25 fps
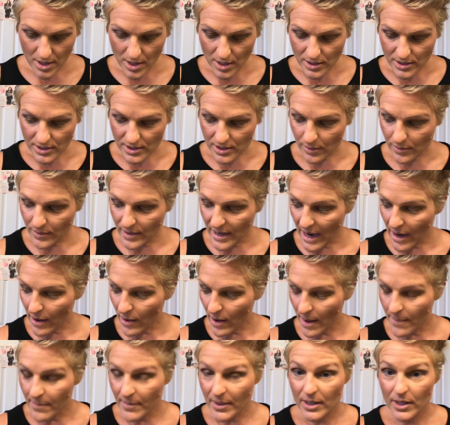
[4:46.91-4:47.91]
So now
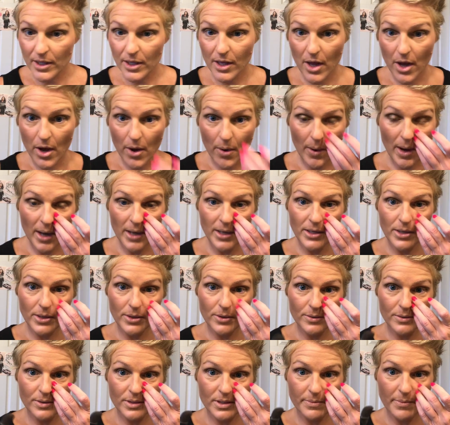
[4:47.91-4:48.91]
I'm gonna go and
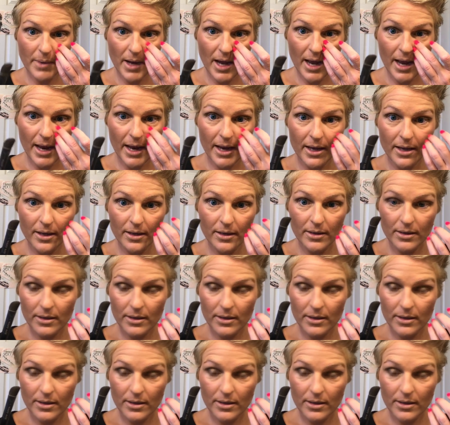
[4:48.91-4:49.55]
use my